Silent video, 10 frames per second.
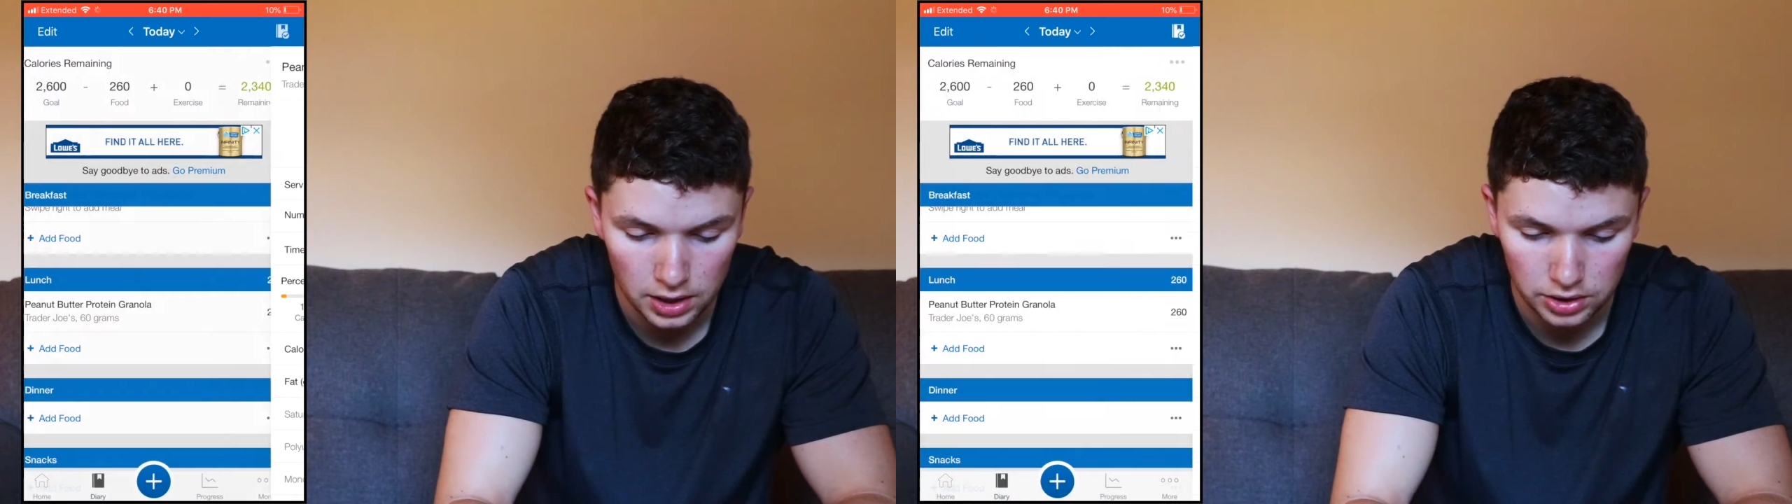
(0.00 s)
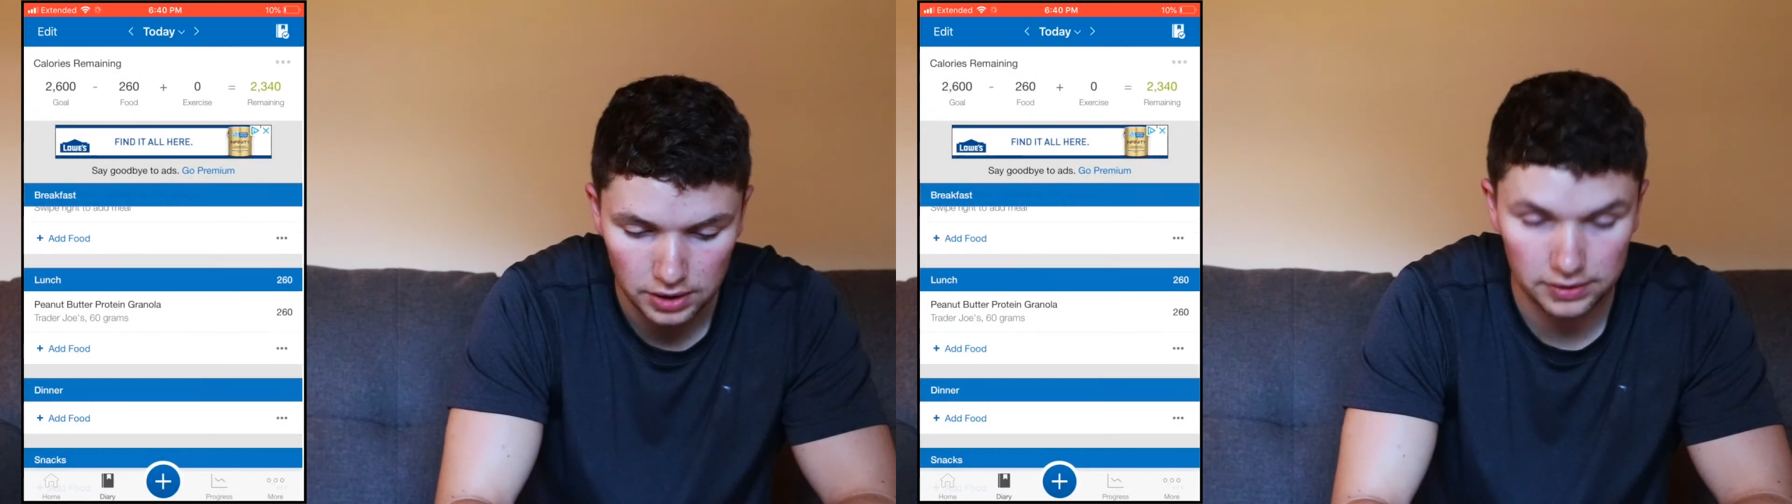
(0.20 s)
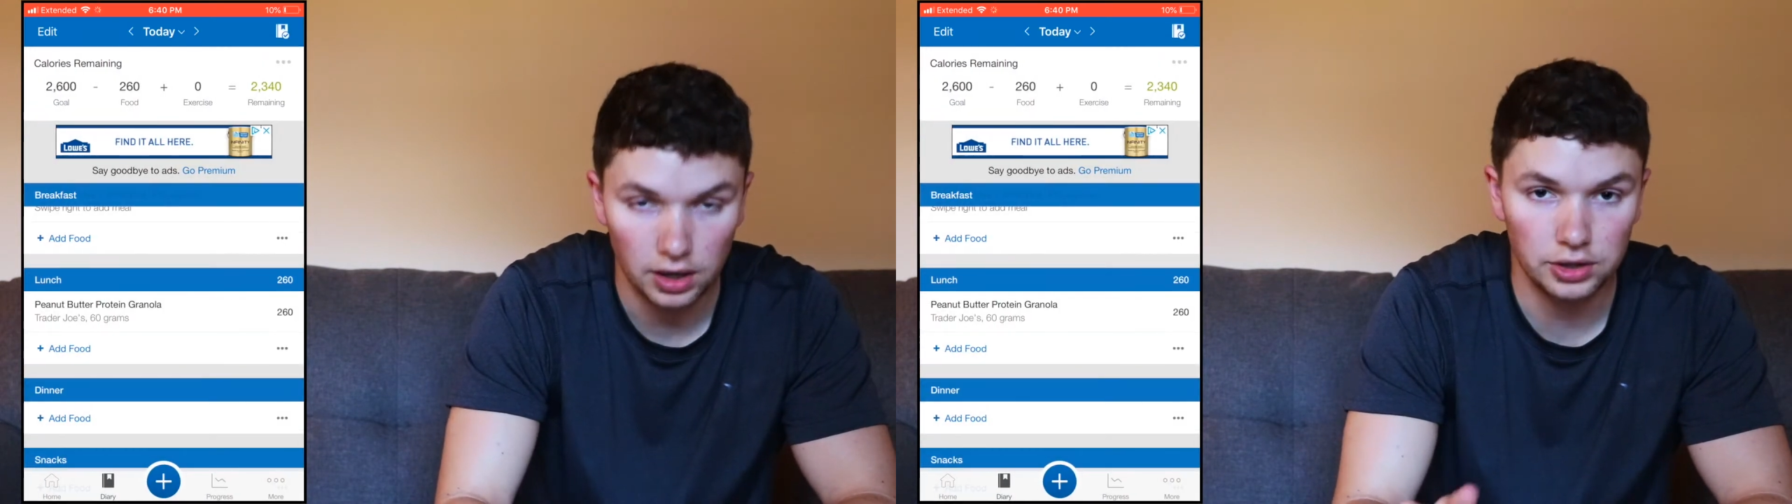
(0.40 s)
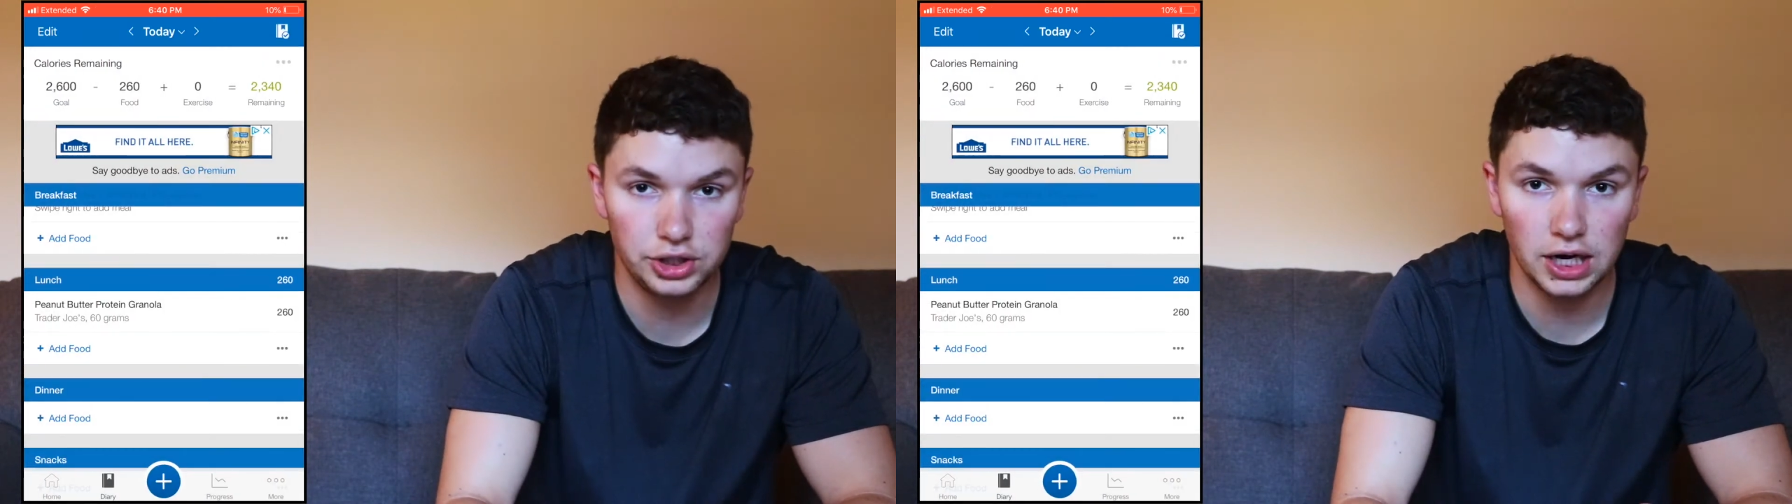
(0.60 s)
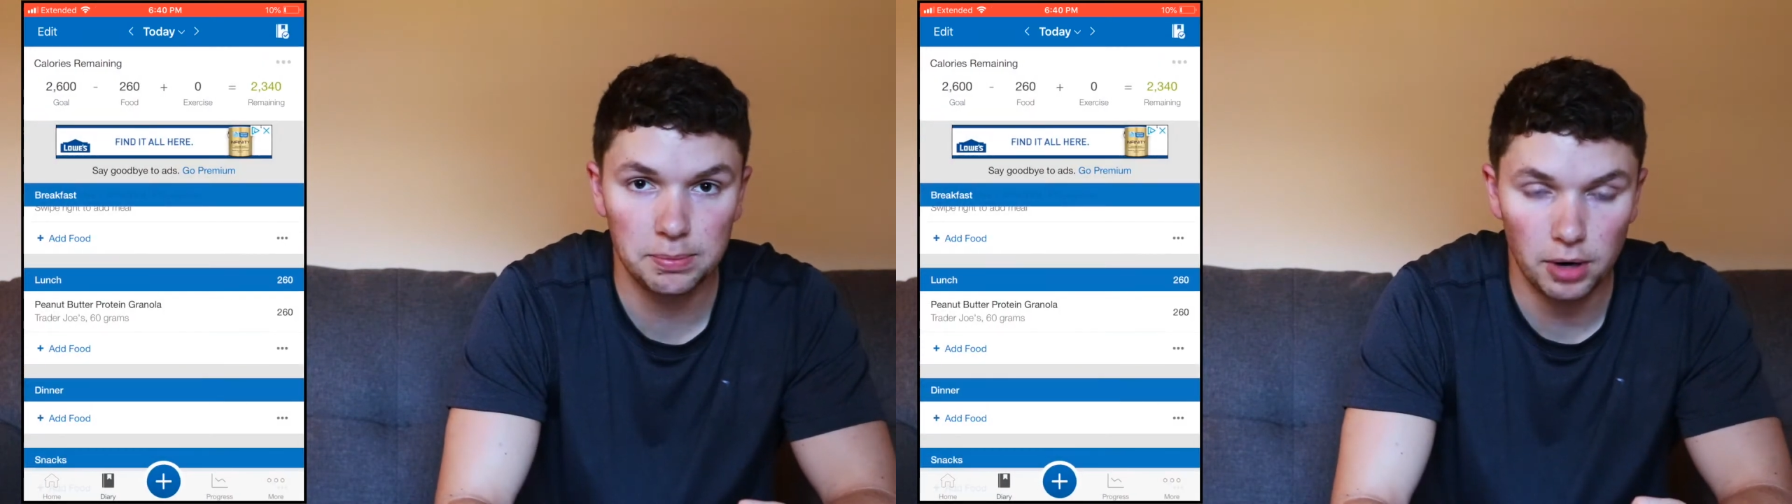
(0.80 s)
You hit the
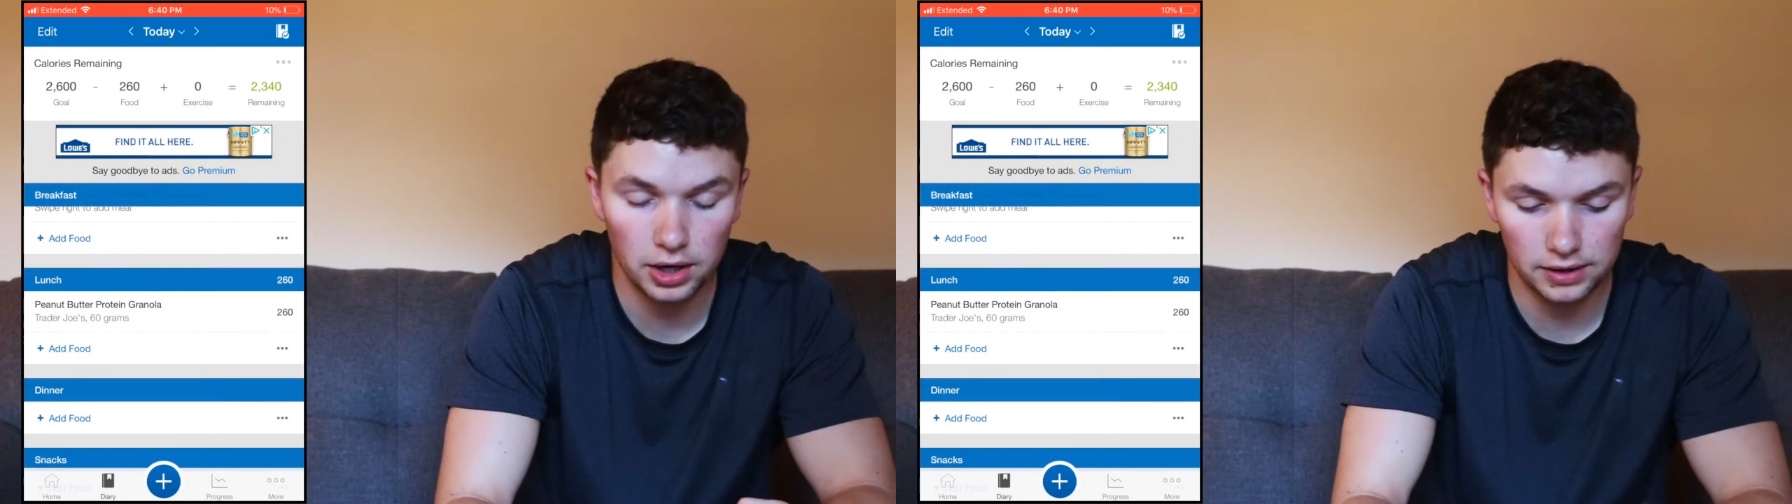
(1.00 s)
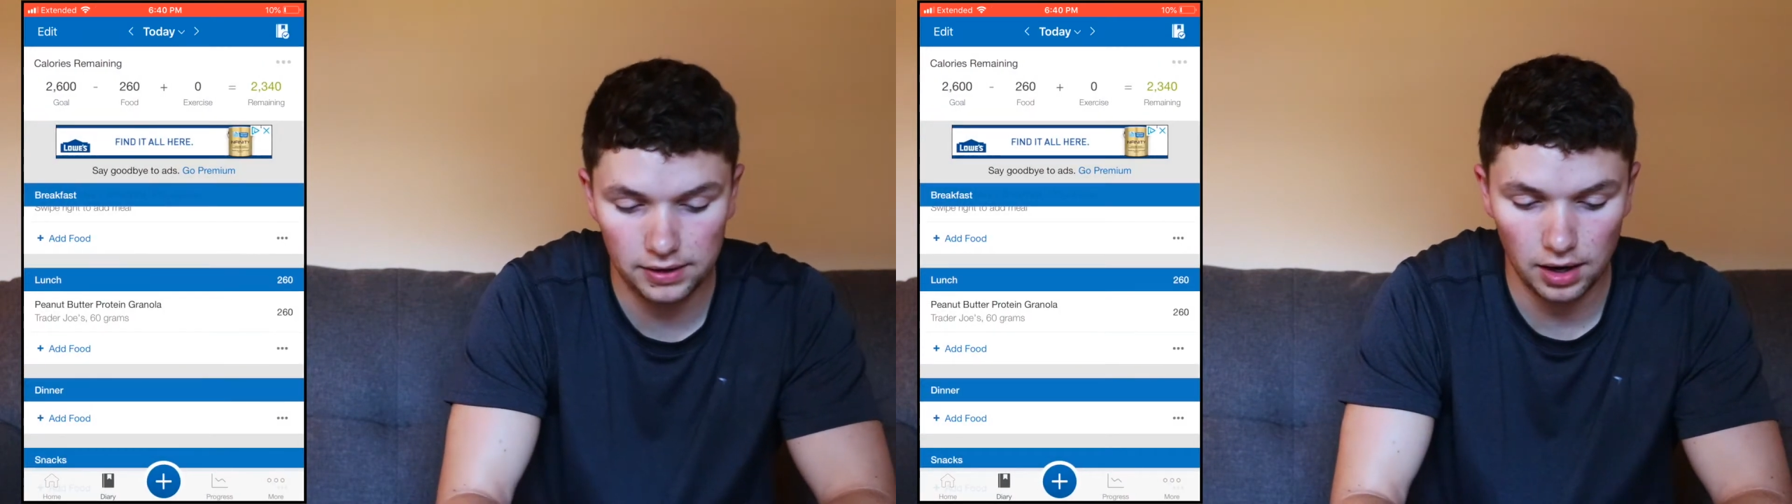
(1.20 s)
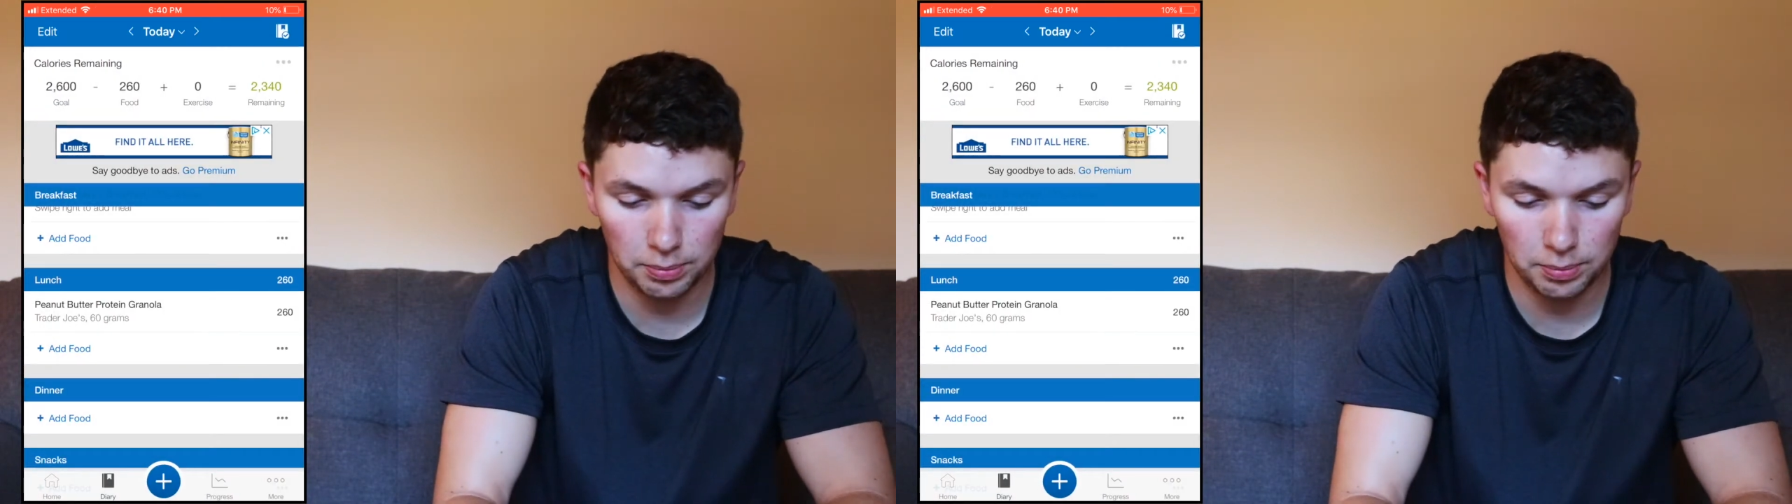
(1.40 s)
check mark in the